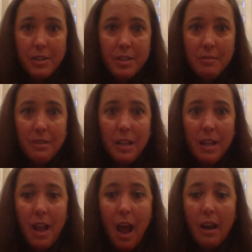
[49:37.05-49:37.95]
are
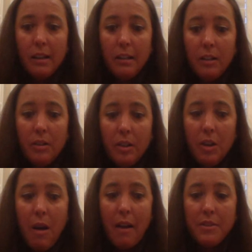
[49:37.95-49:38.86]
something that you could
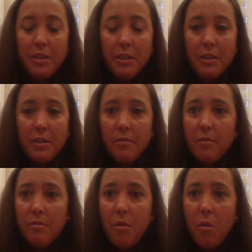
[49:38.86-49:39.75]
go after
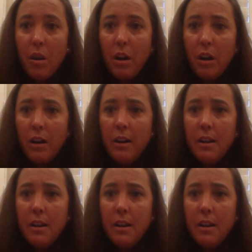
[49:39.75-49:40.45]
for